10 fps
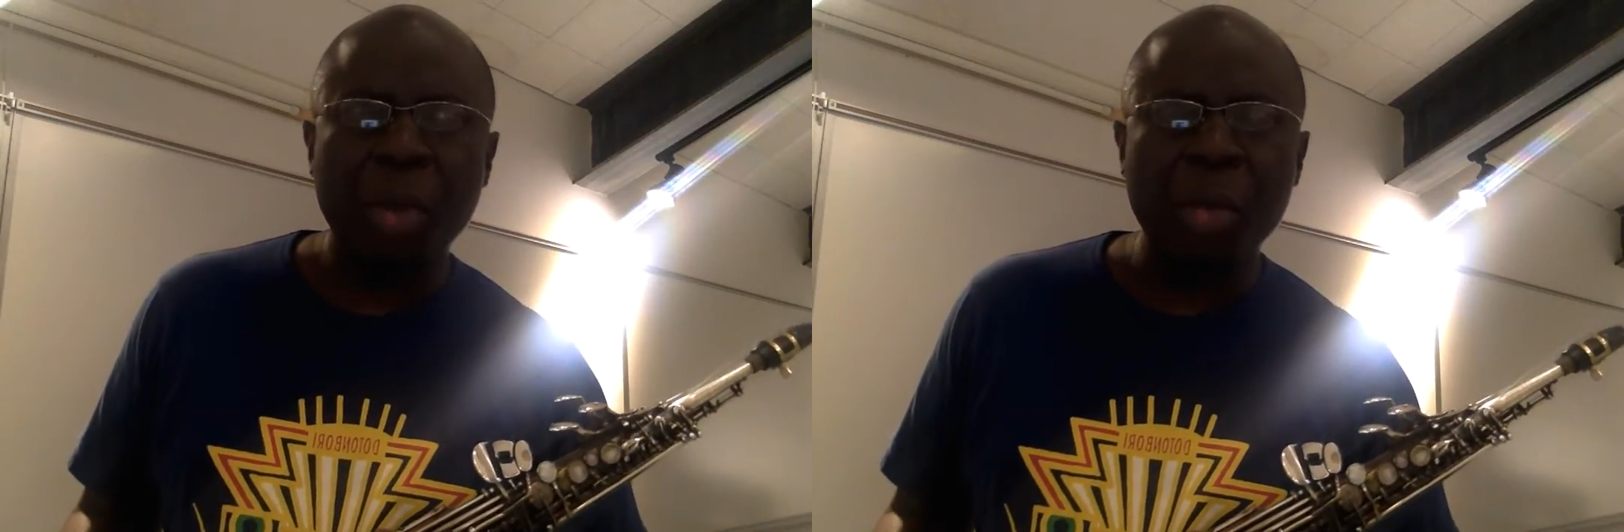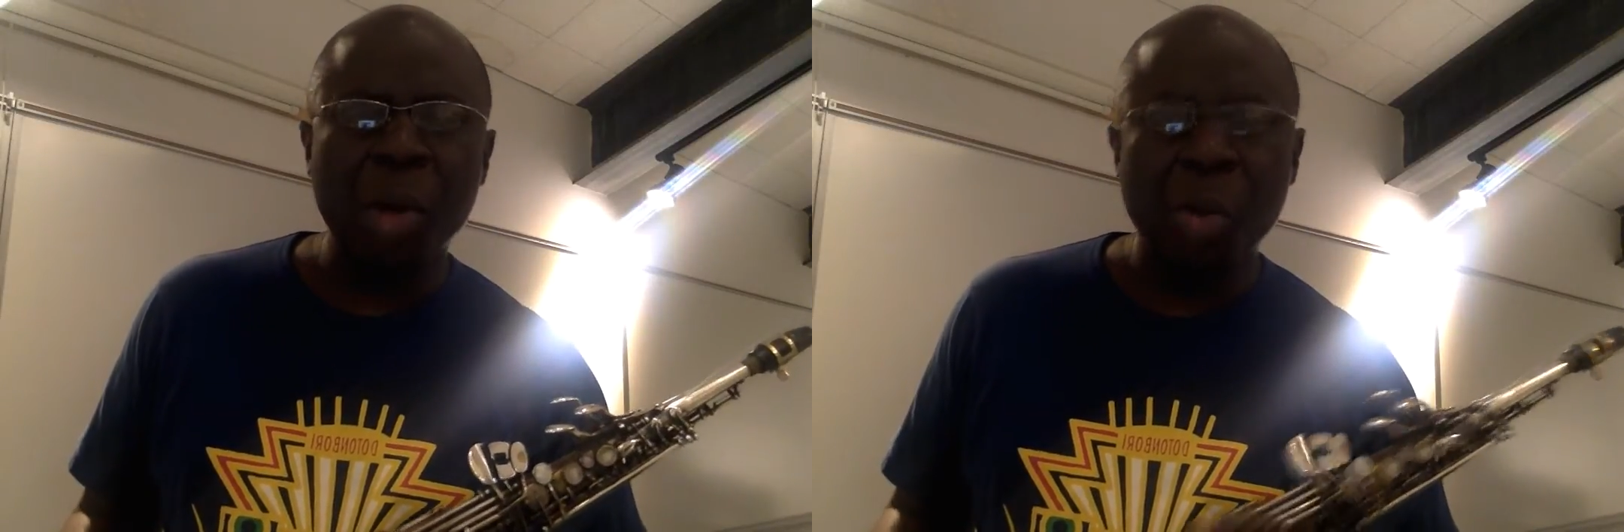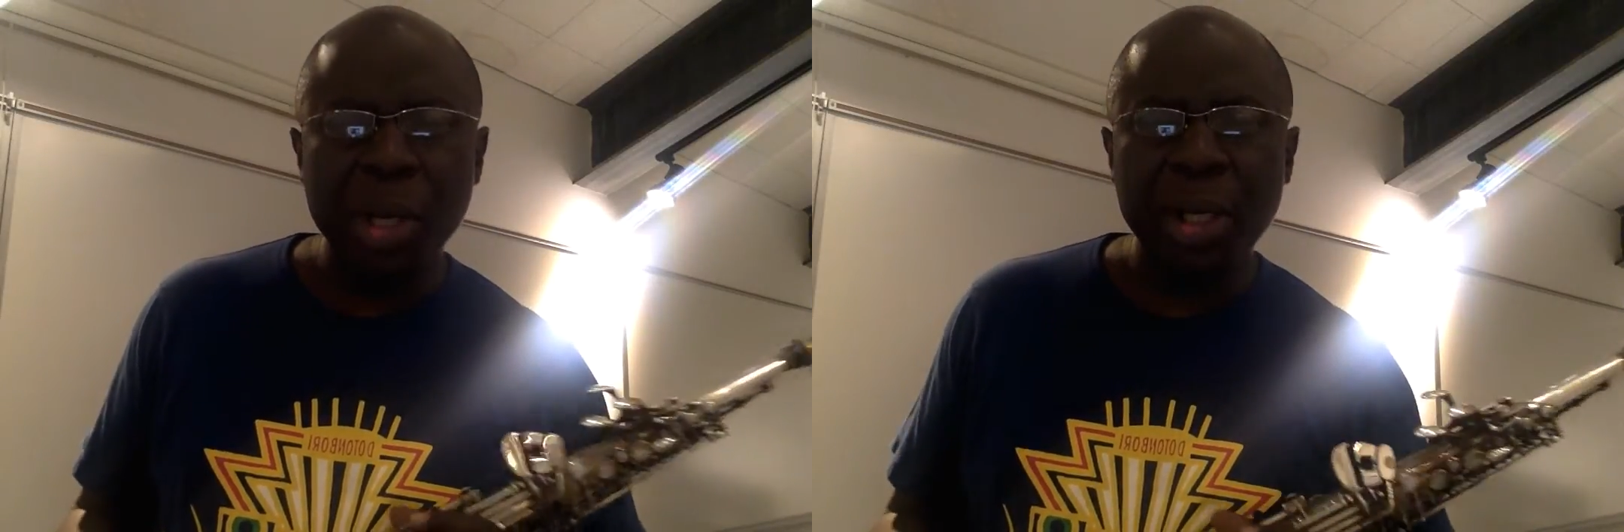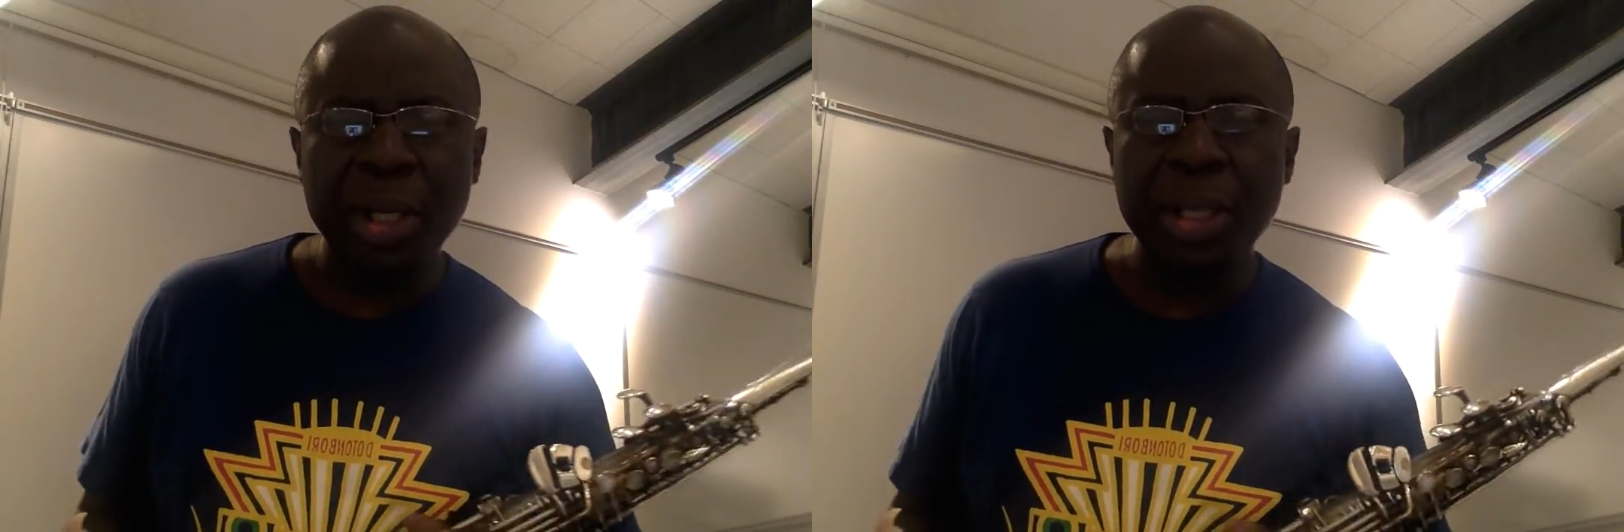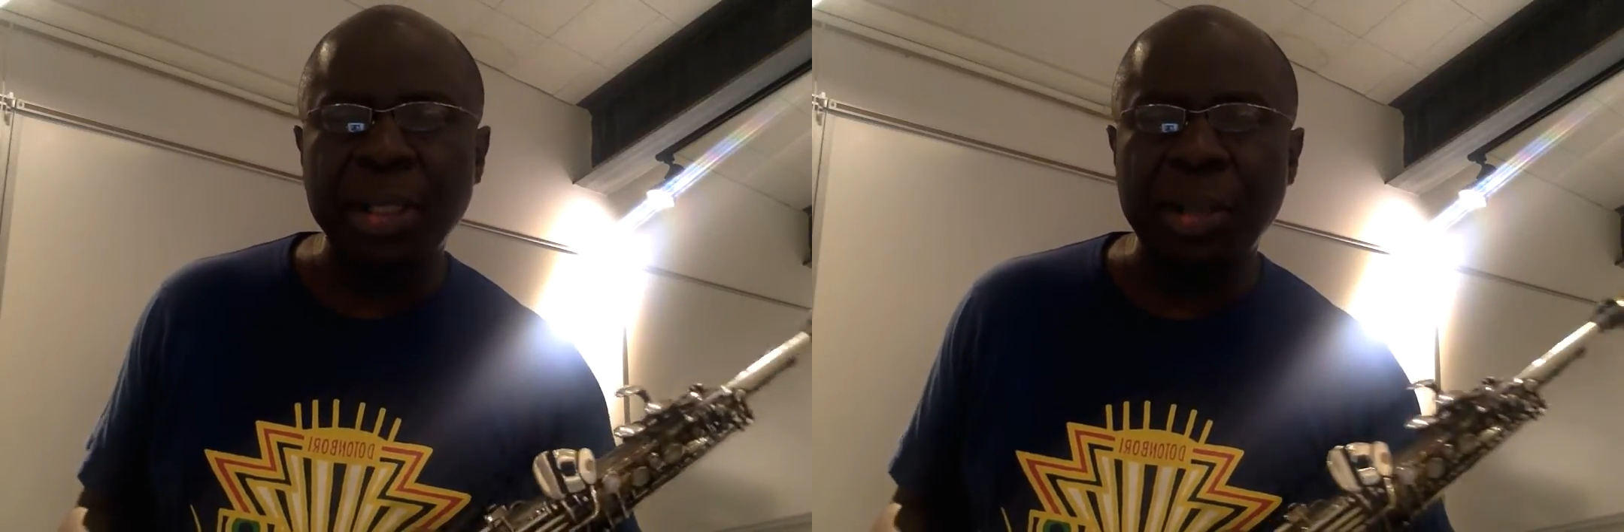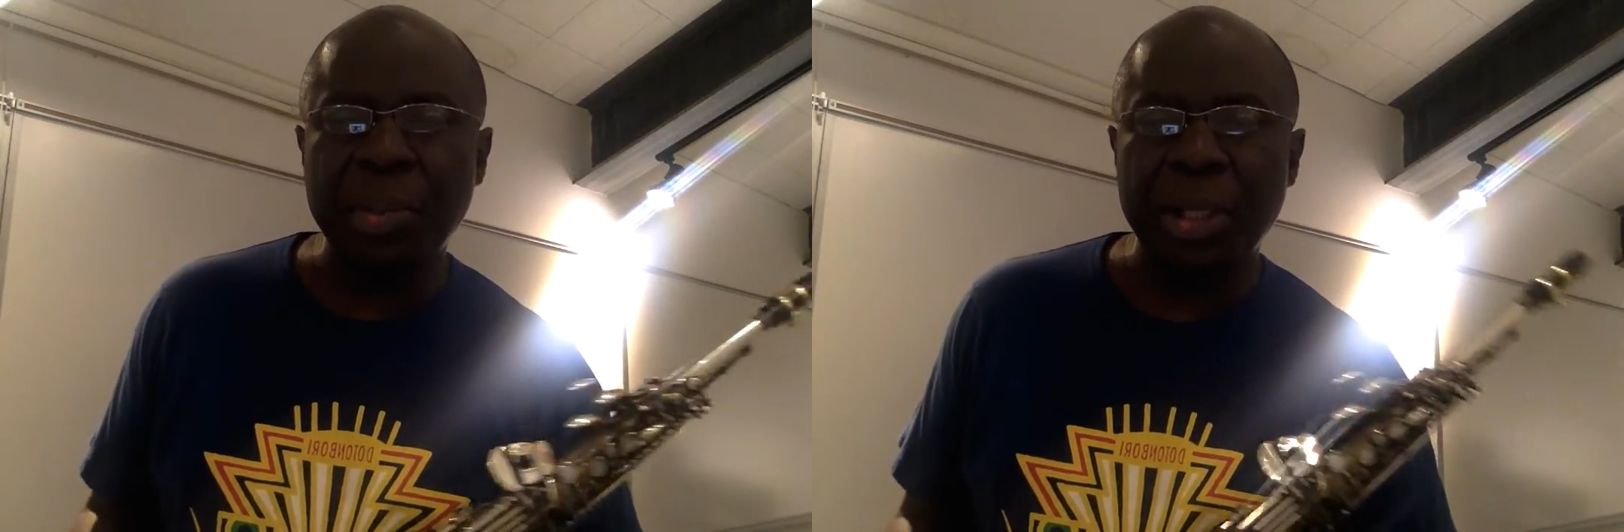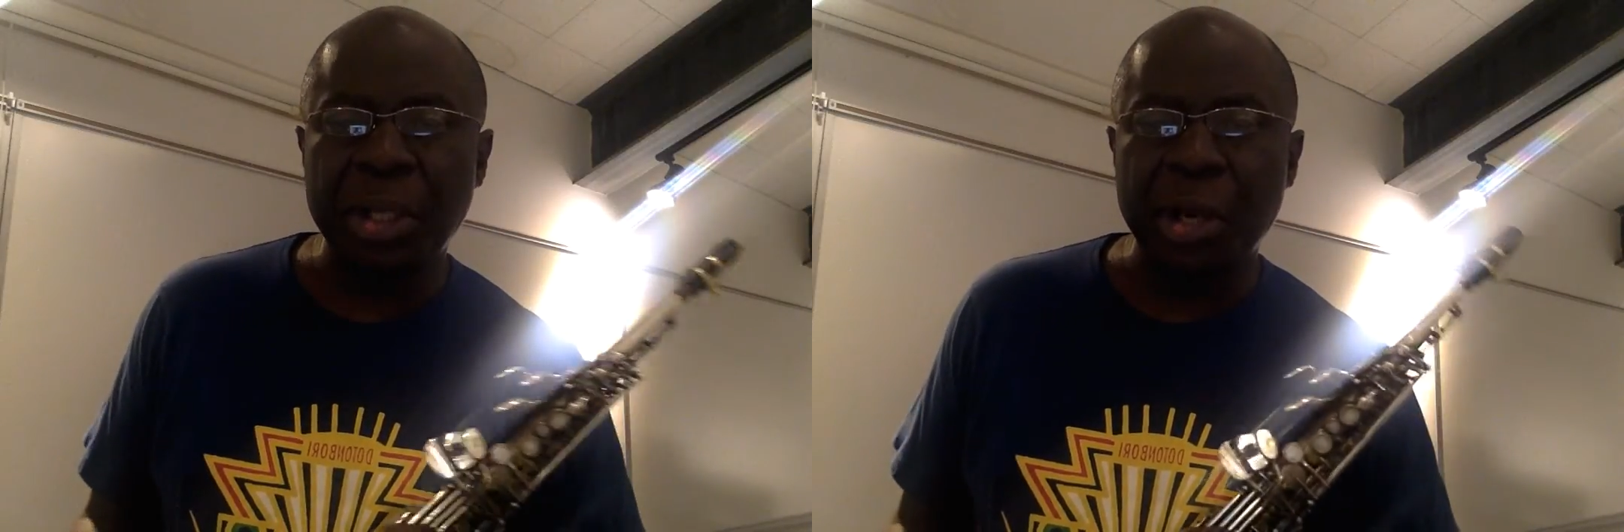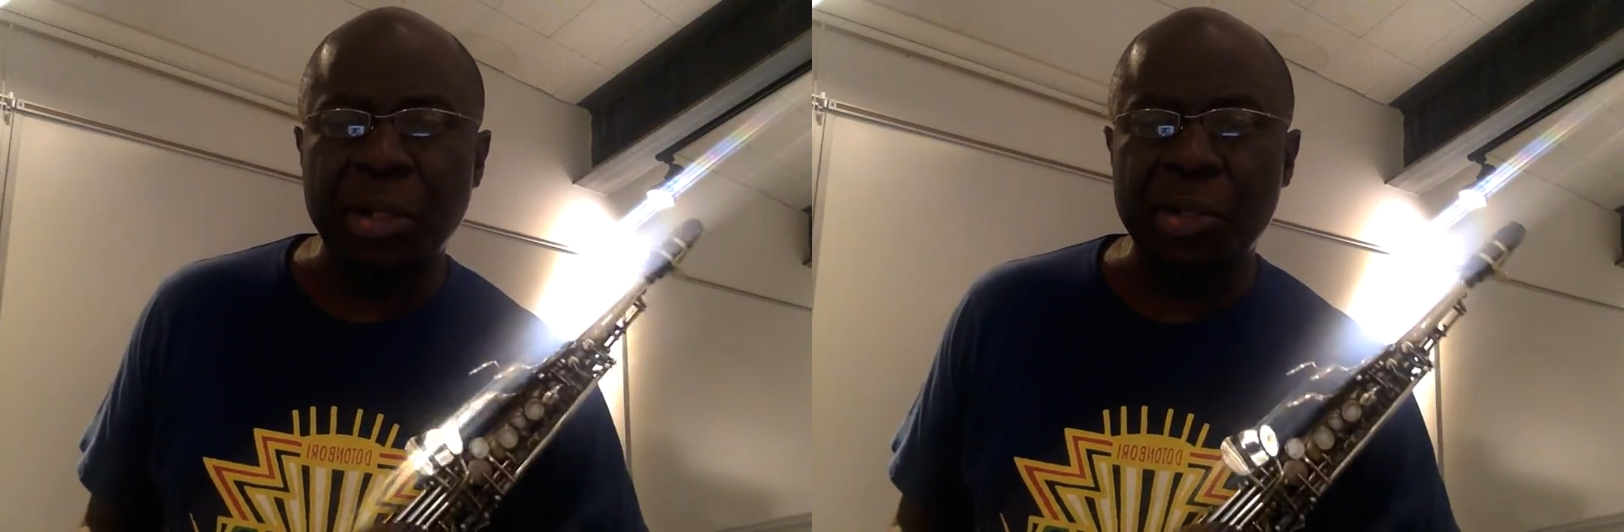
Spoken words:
one of the things I want to talk